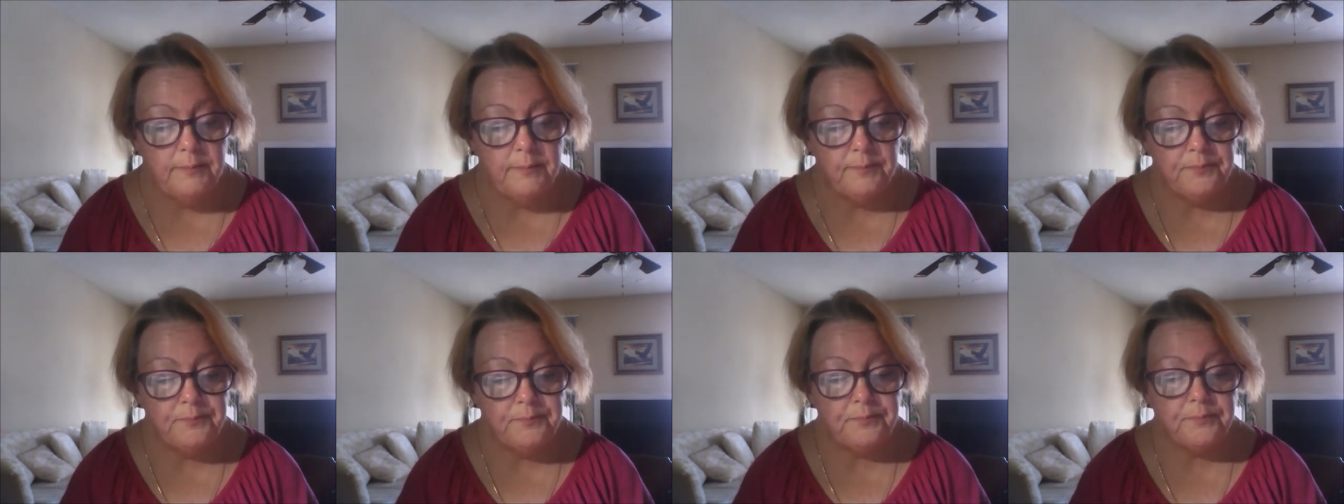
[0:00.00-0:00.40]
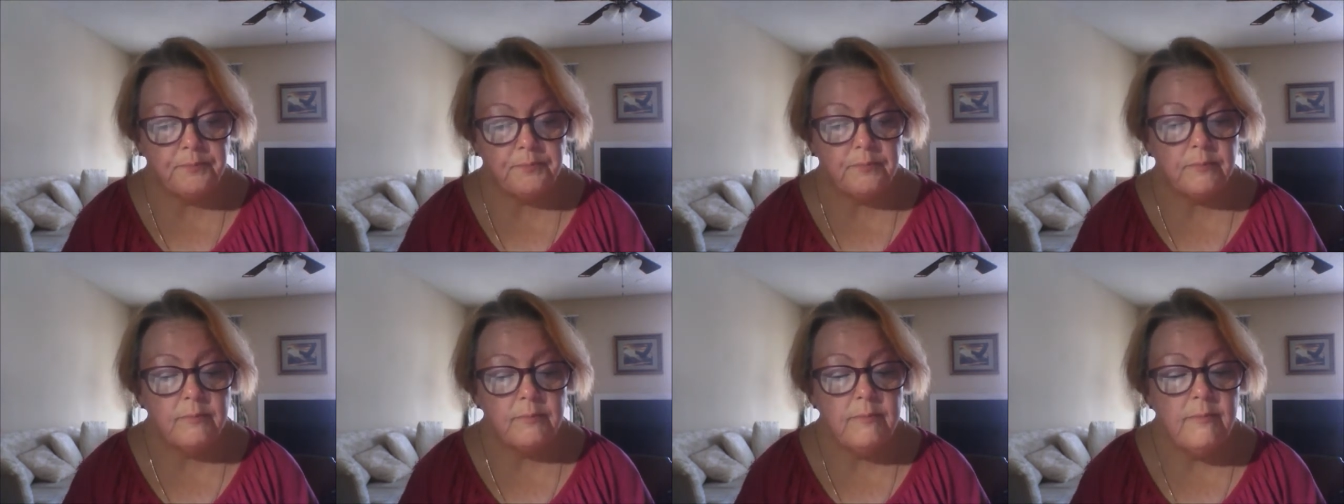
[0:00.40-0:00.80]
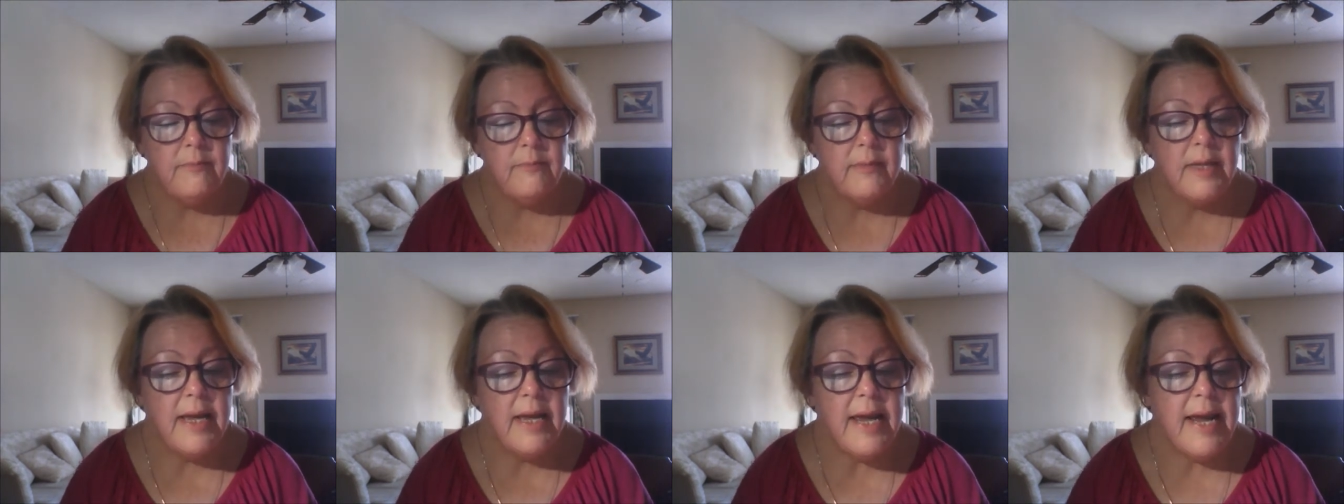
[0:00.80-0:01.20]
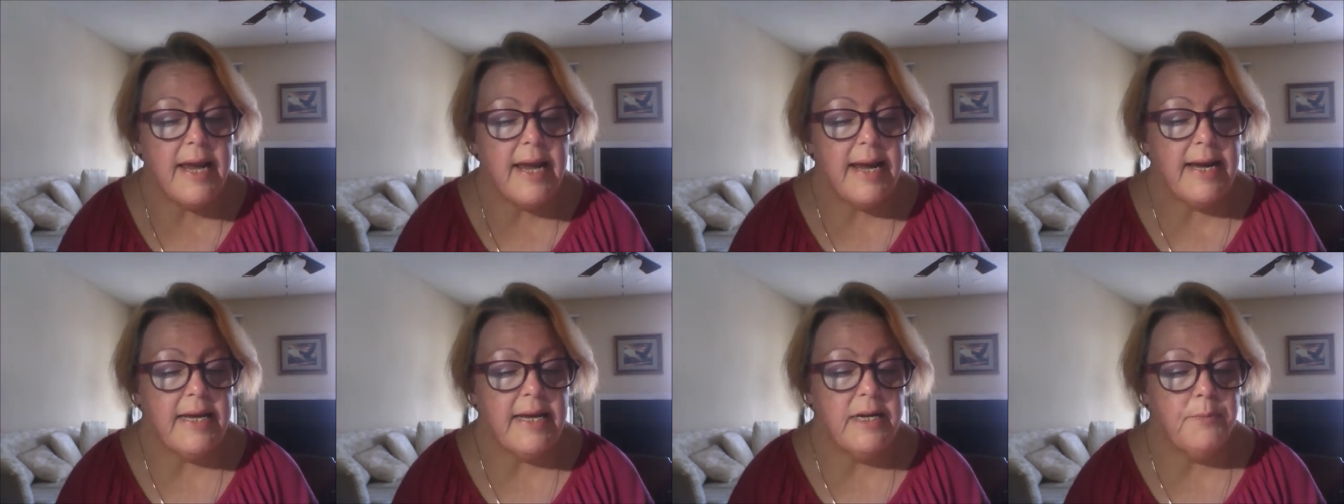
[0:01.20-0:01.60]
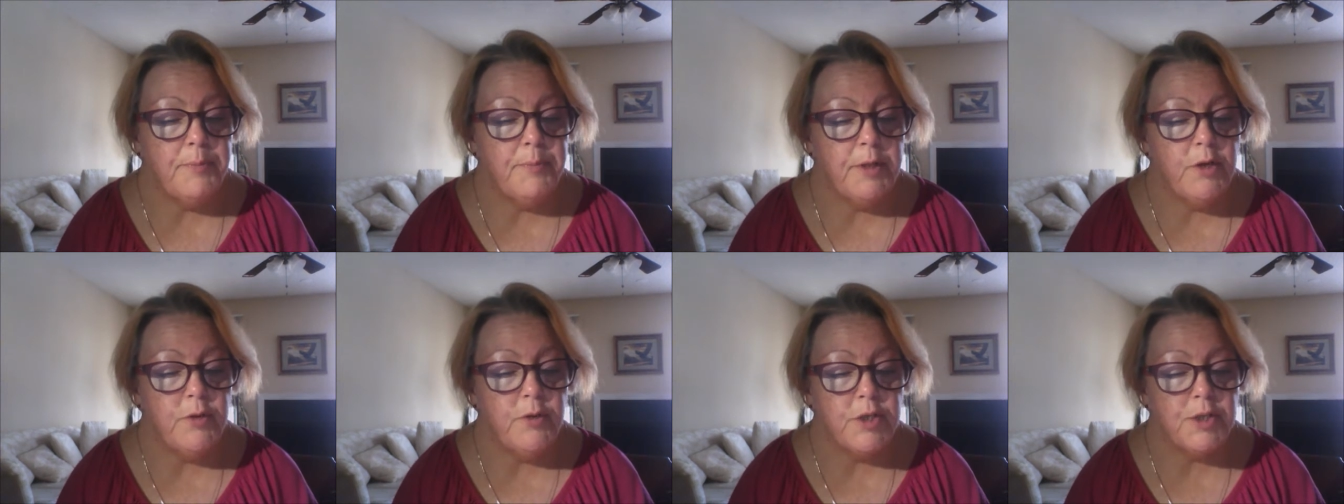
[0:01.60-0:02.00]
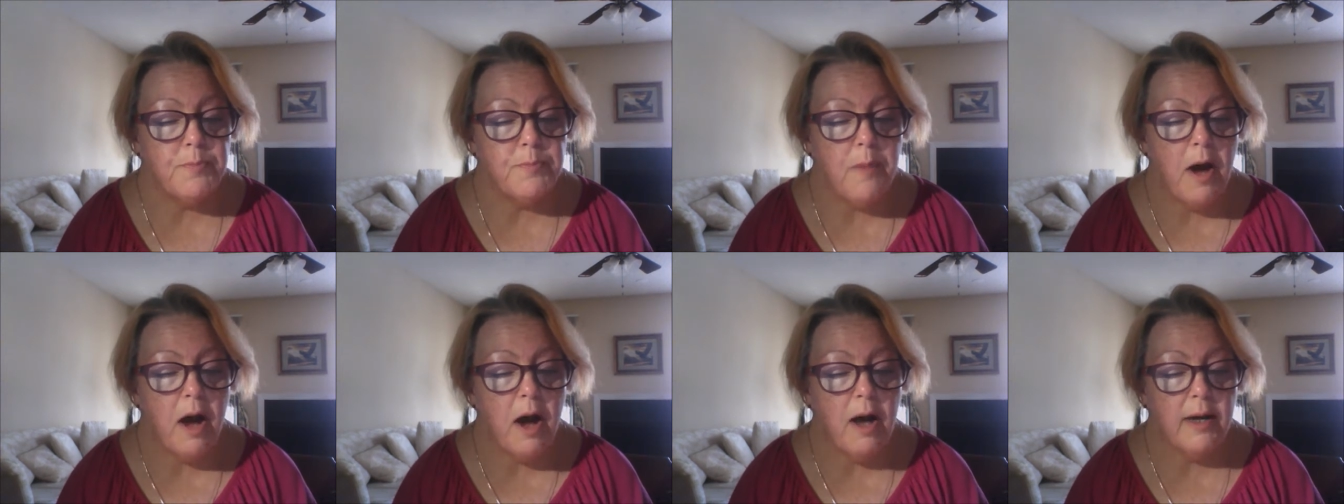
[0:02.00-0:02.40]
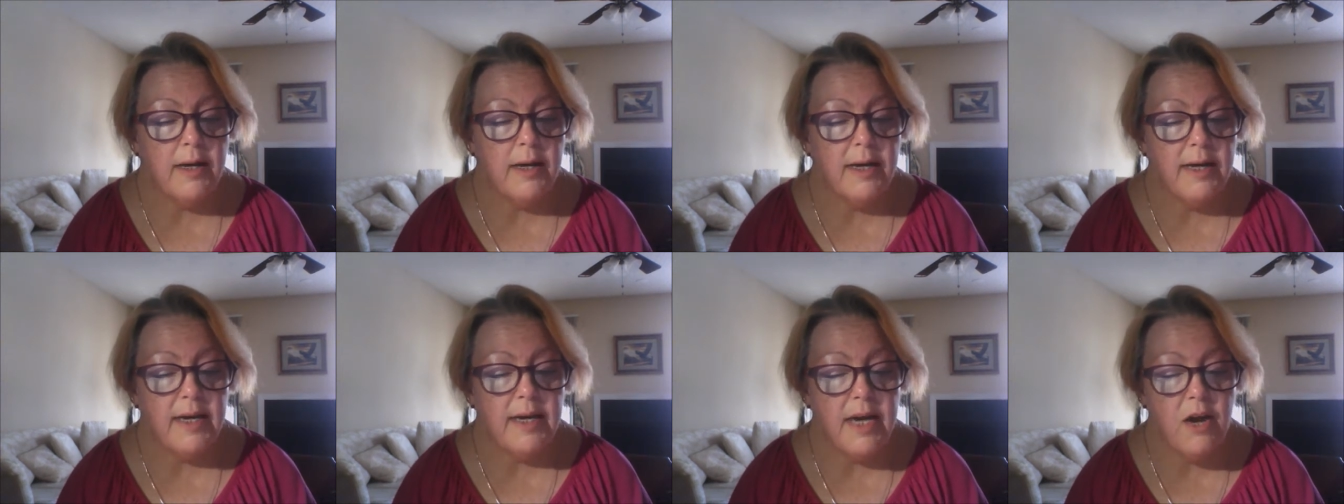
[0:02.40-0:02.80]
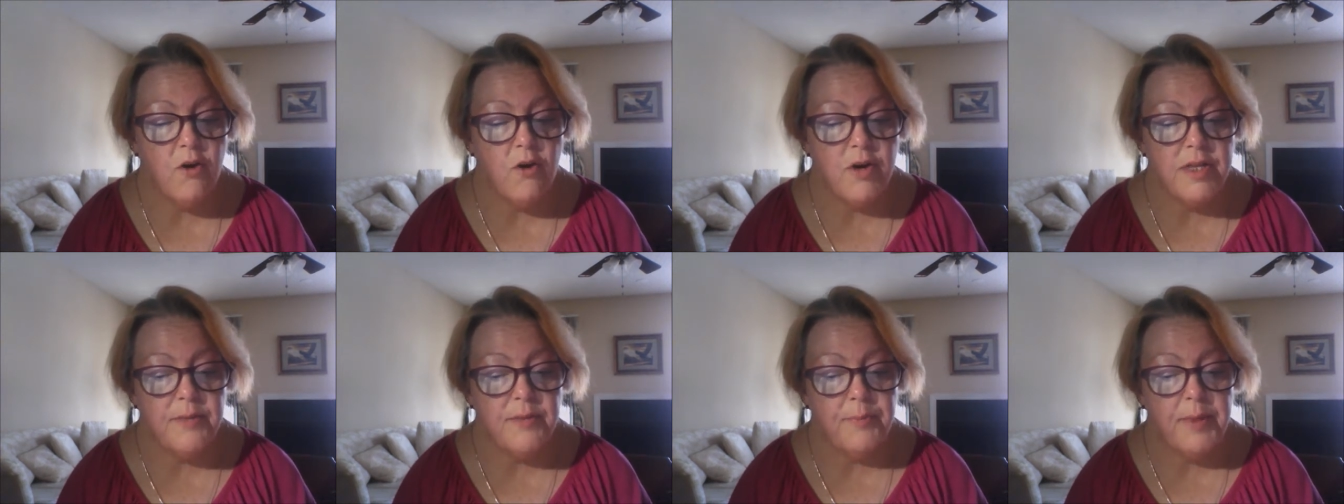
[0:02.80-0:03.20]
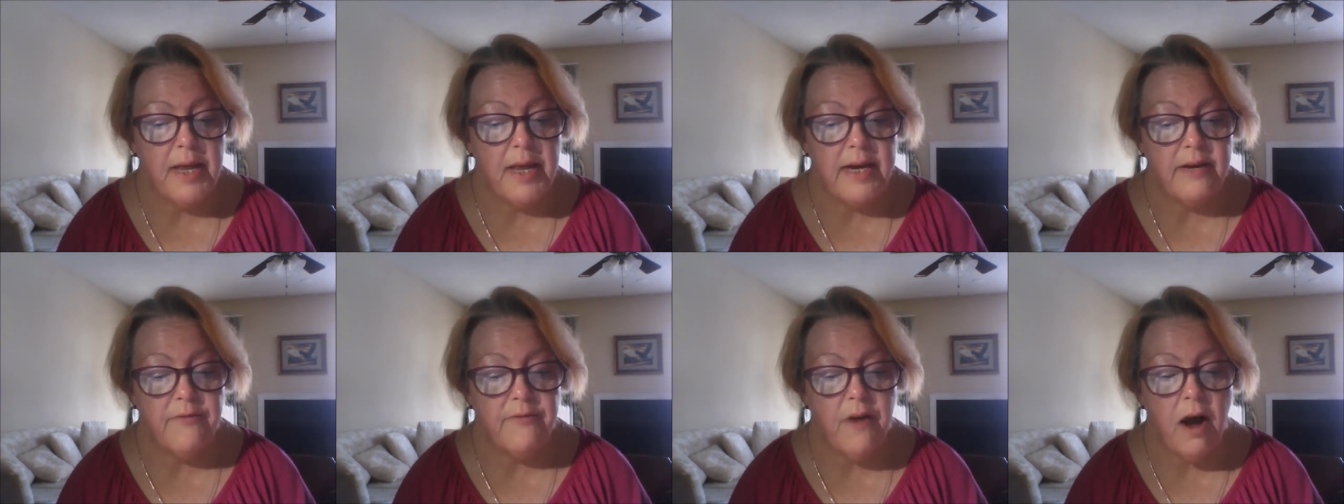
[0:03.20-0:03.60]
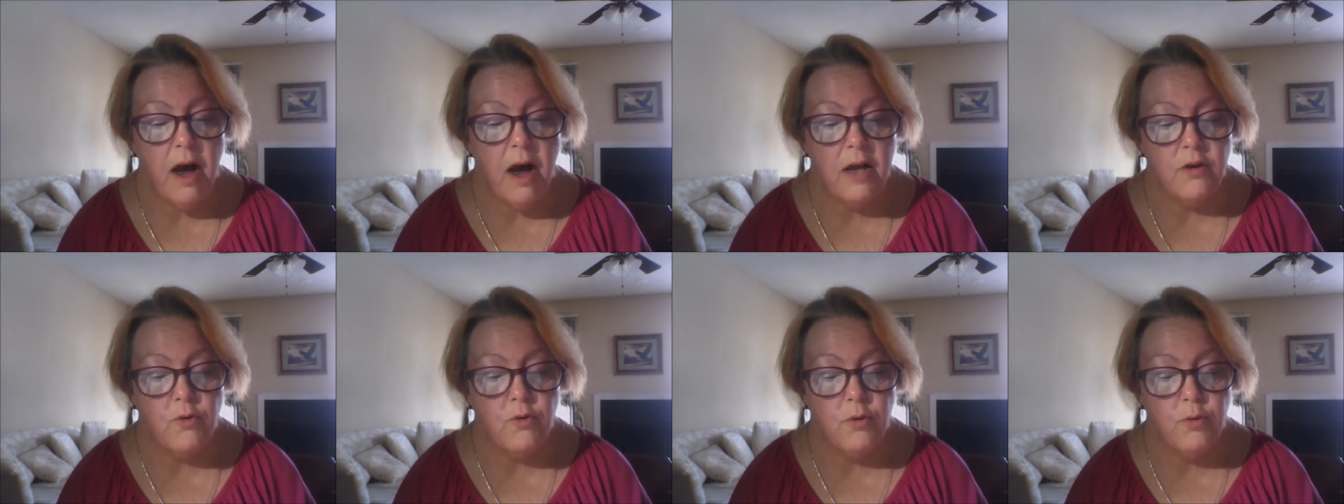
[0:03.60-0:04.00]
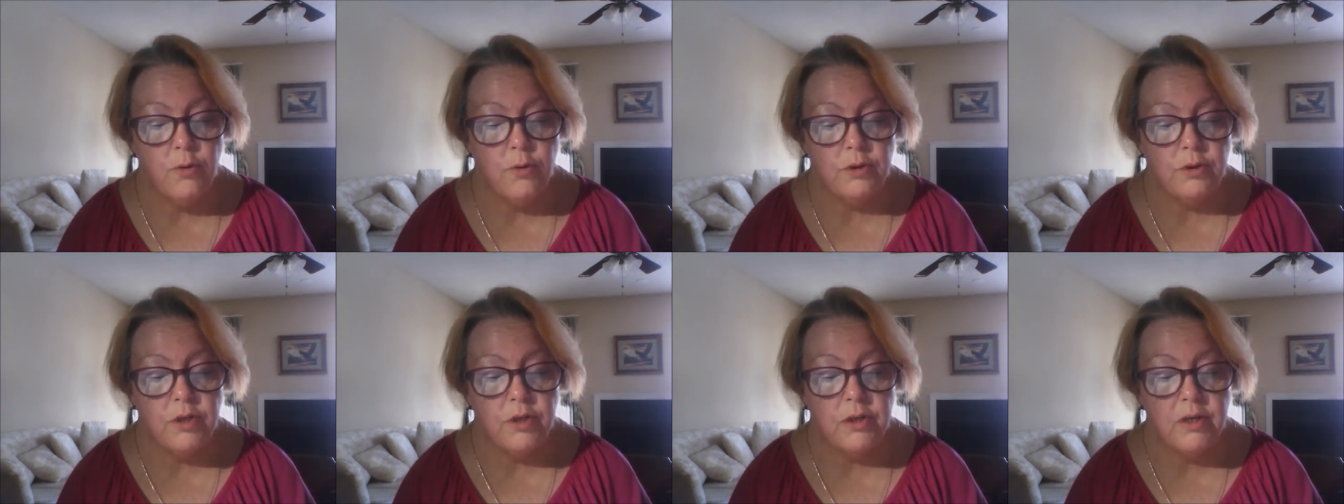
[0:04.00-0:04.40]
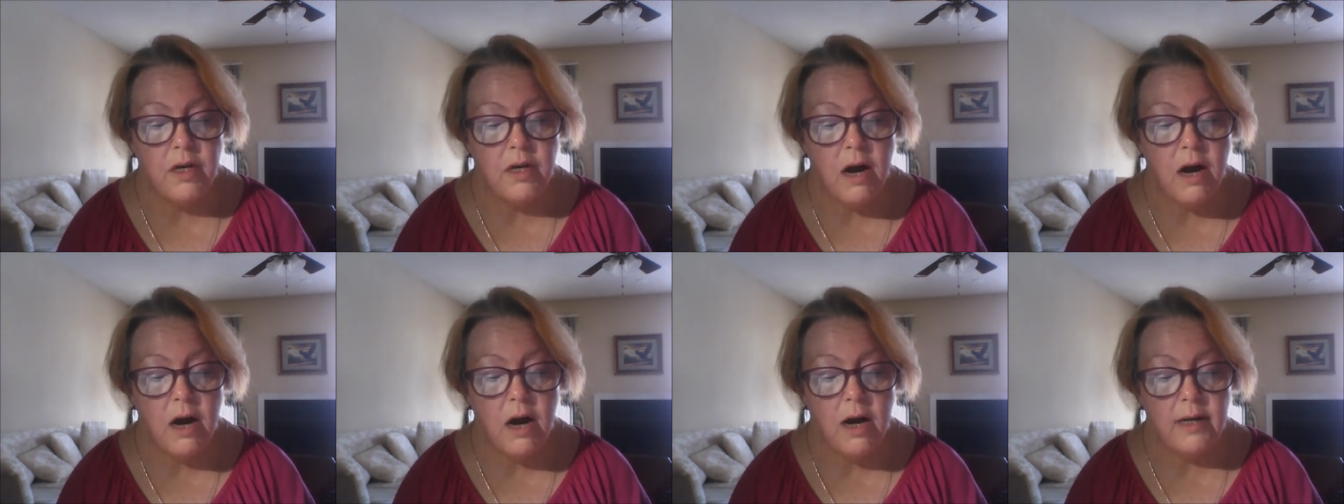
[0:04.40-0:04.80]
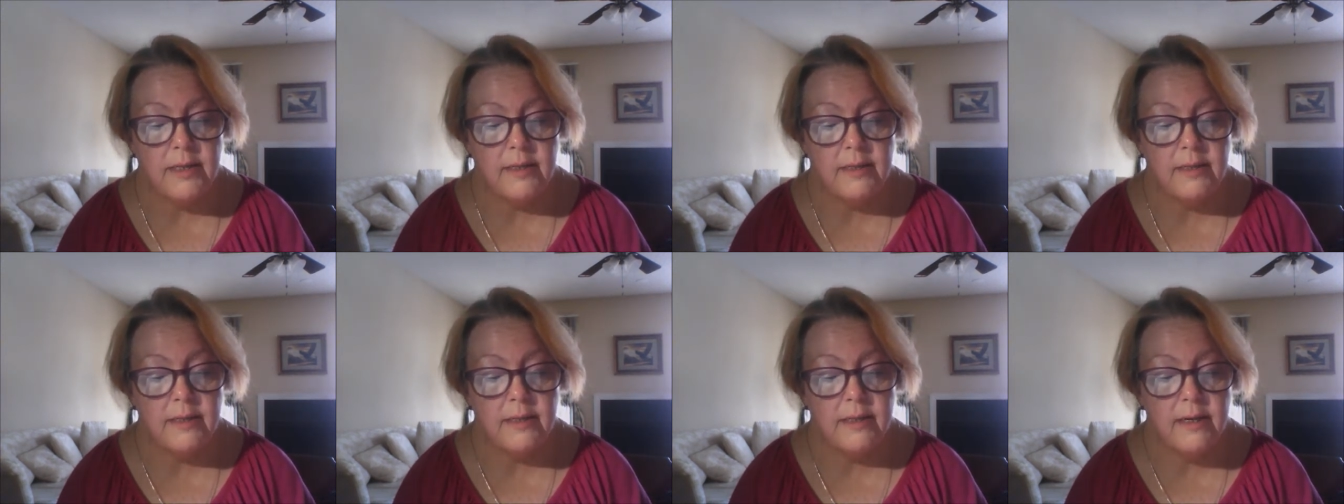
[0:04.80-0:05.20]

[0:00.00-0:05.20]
in a blue smock carried the plate of hot gruel to the cot.